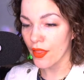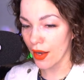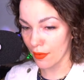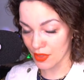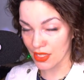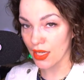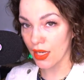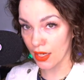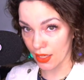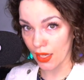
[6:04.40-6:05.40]
I'm
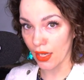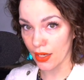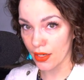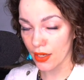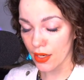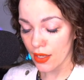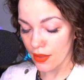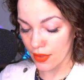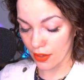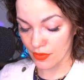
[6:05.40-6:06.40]
seeing again,
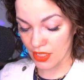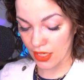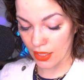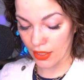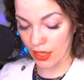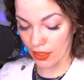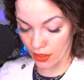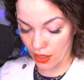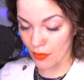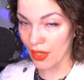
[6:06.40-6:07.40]

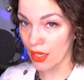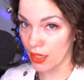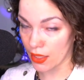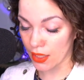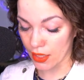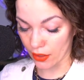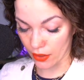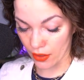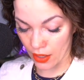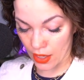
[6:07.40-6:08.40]
coming in
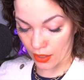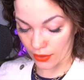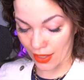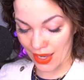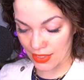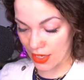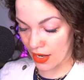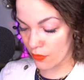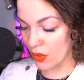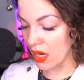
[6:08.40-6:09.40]
here. Last
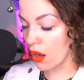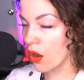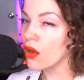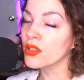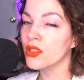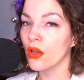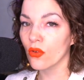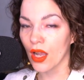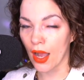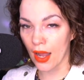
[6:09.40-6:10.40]
night we also
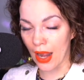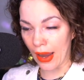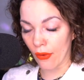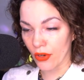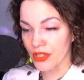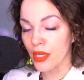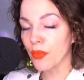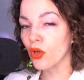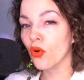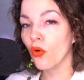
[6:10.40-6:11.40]
got our
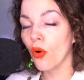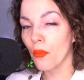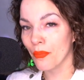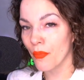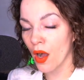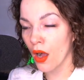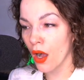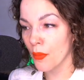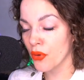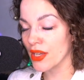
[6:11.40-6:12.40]
typical
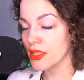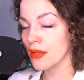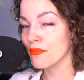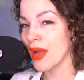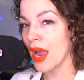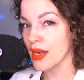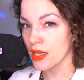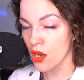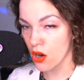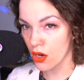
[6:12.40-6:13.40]
President
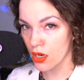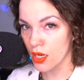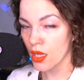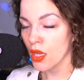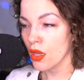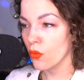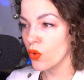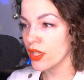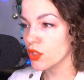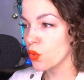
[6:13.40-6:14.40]
Biden card,
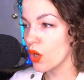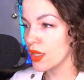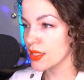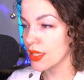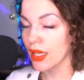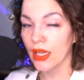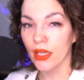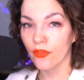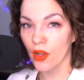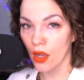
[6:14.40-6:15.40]
which was the
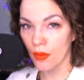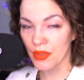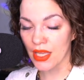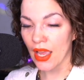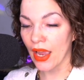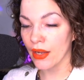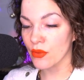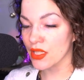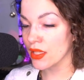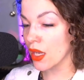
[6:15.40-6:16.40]
King of Cups, and it
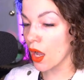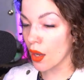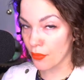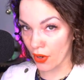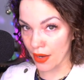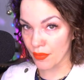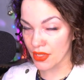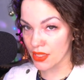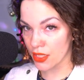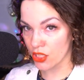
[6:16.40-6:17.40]
was in the upright
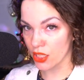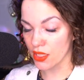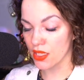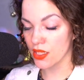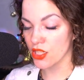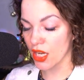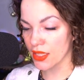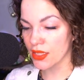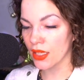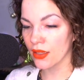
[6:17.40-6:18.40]
position,
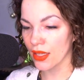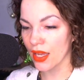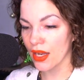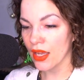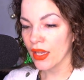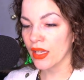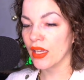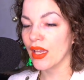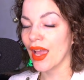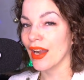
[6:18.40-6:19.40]
suggesting that
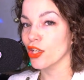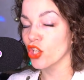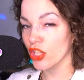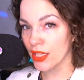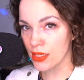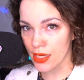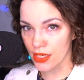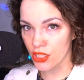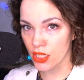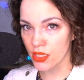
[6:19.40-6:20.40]
he had good
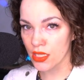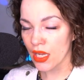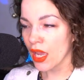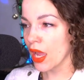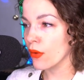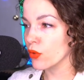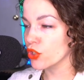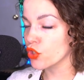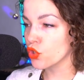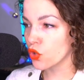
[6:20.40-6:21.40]
intentions and
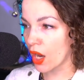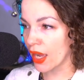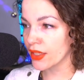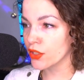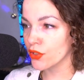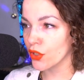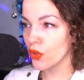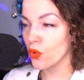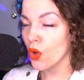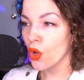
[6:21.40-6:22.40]
was trying to
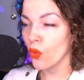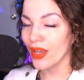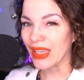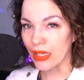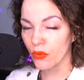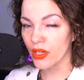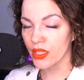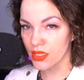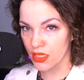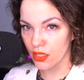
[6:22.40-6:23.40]
do what he would
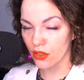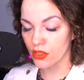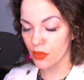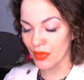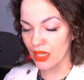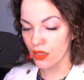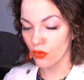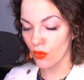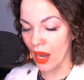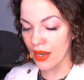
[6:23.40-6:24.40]
consider to be
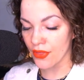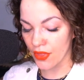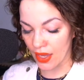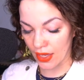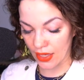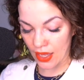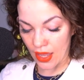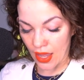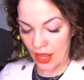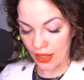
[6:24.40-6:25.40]
the right thing,
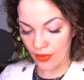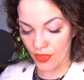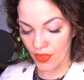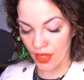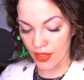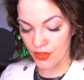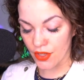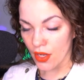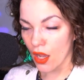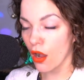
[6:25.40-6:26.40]
and that
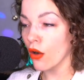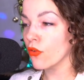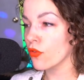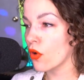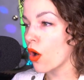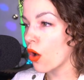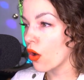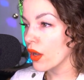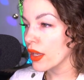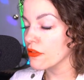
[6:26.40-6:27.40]

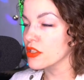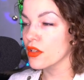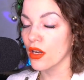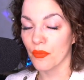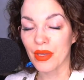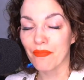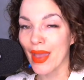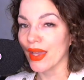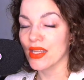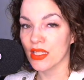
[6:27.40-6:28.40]
overall he was going to be
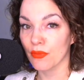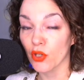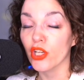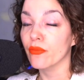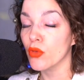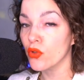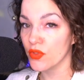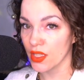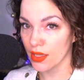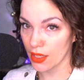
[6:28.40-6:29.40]
making some good
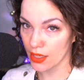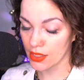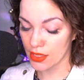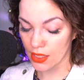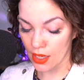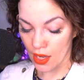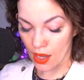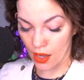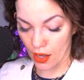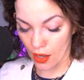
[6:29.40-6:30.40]
moves in this.
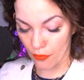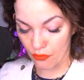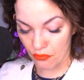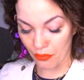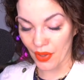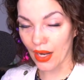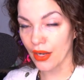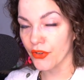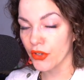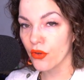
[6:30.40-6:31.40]
But
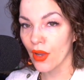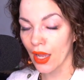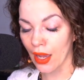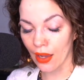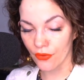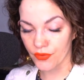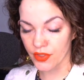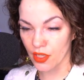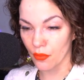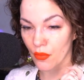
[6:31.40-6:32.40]
I do have
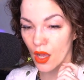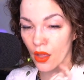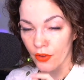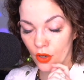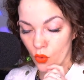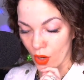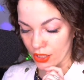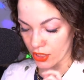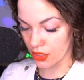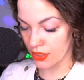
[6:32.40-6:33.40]
some other
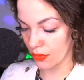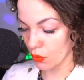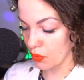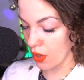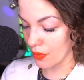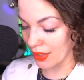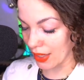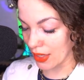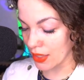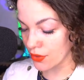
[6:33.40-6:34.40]
questions that we'll probably
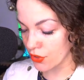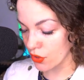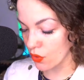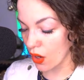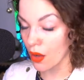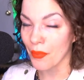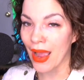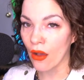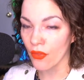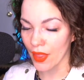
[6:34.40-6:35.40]
get into
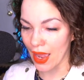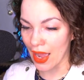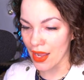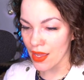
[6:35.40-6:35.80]
about that.